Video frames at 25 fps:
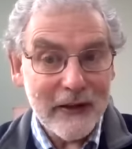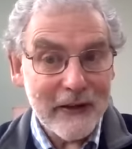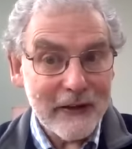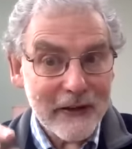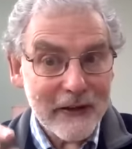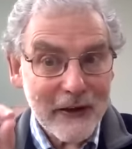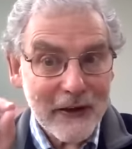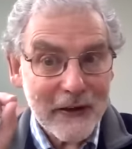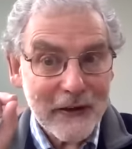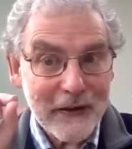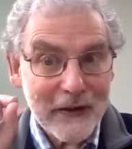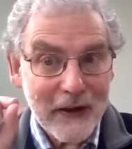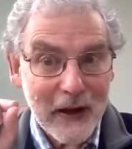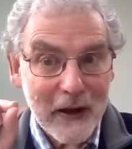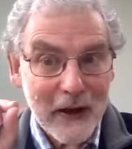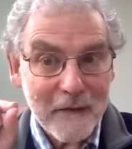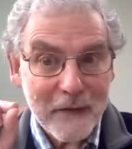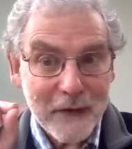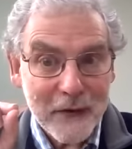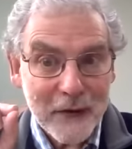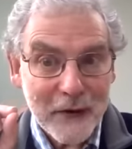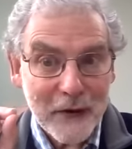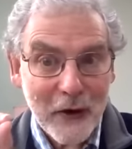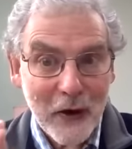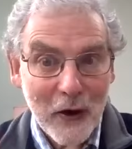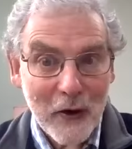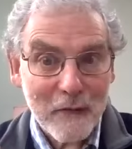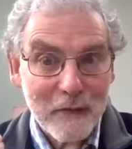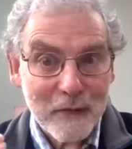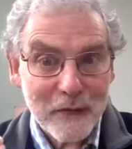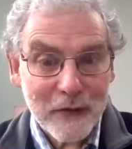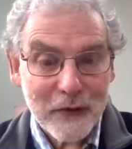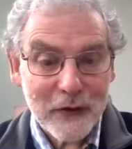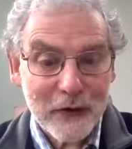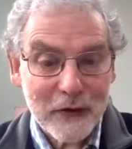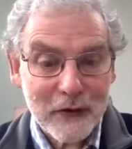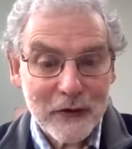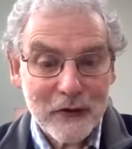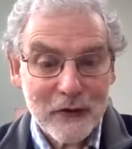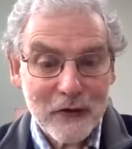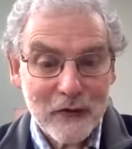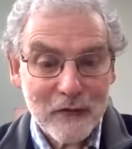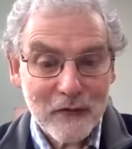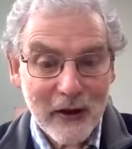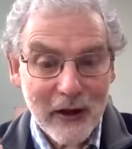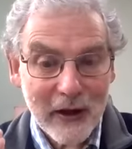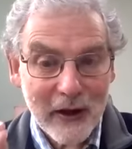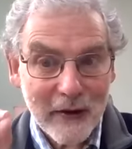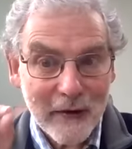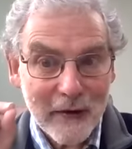He didn't have the confidence
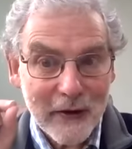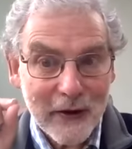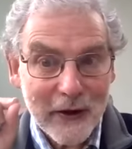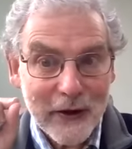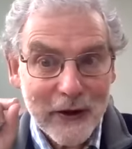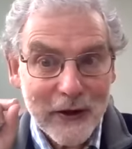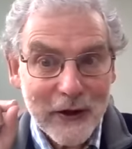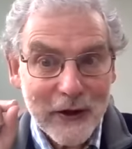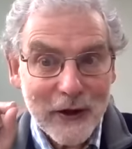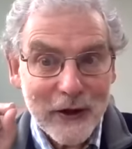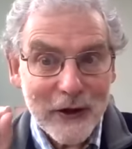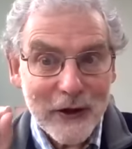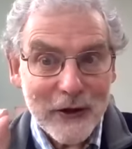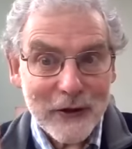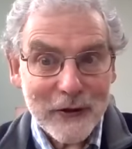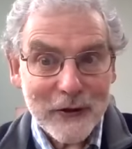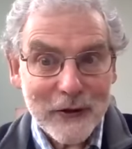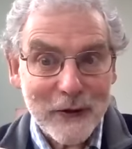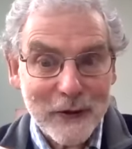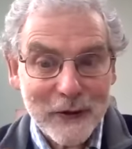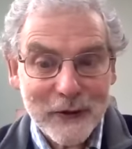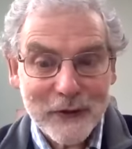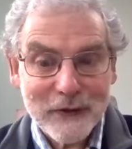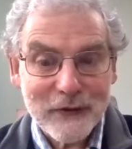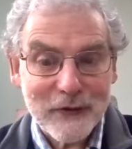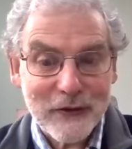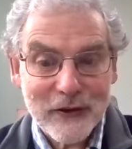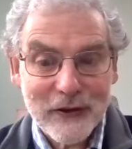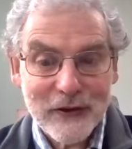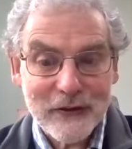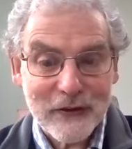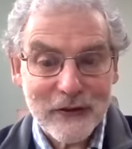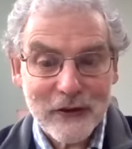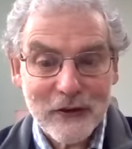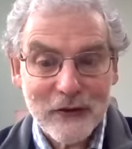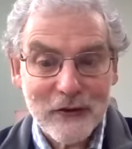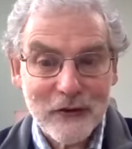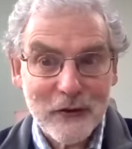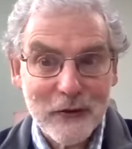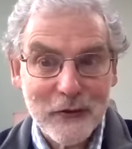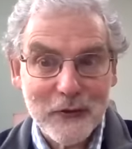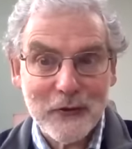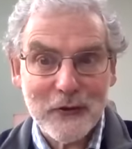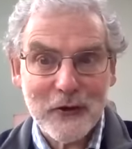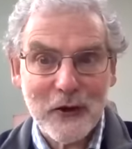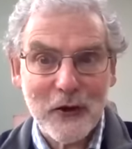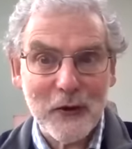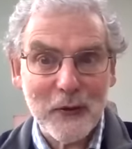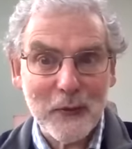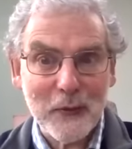of our Lord Jesus,
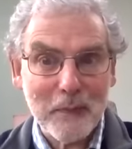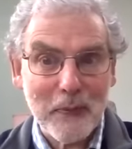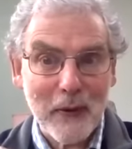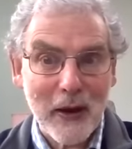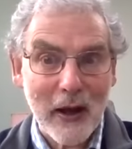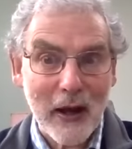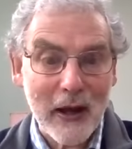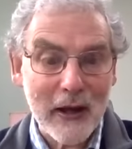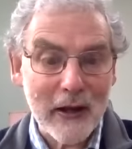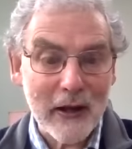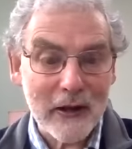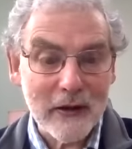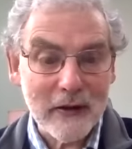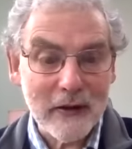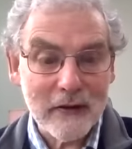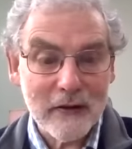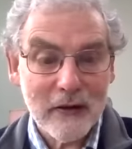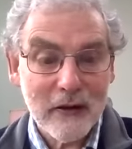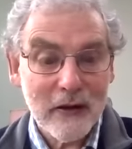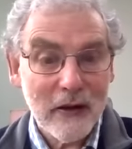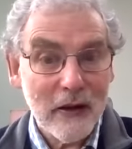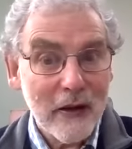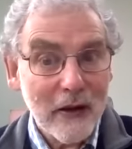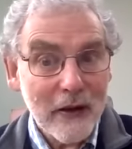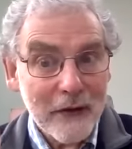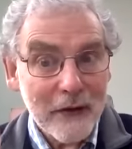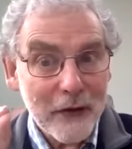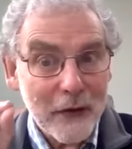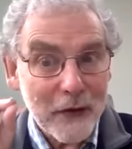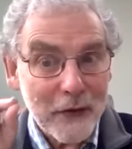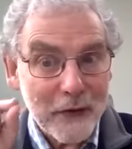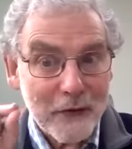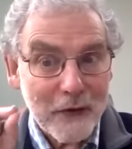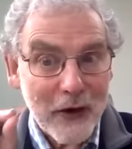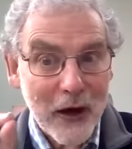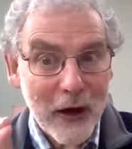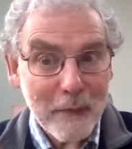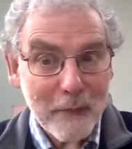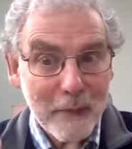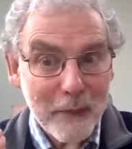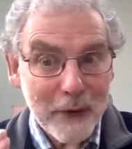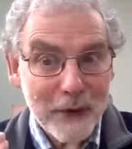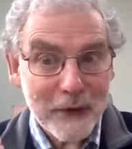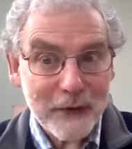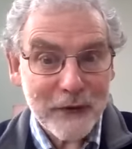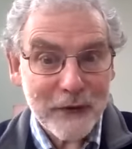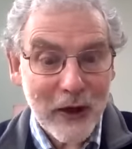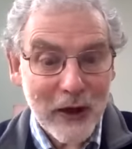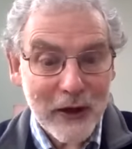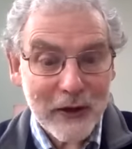who told Pilate, the
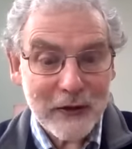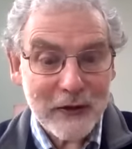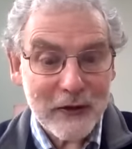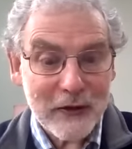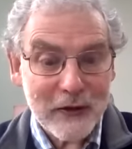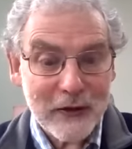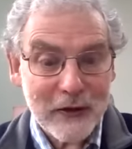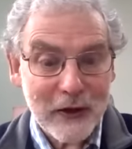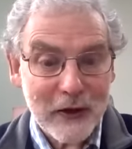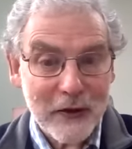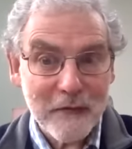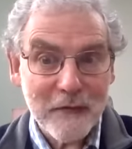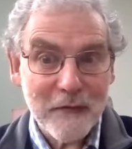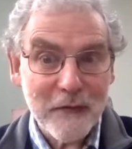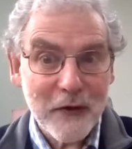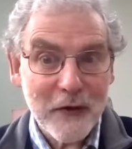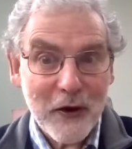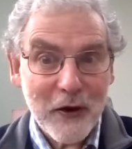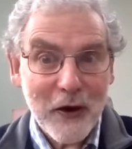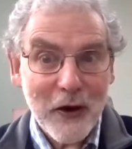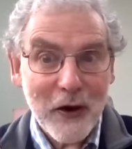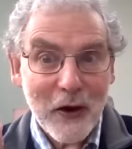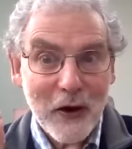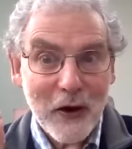representative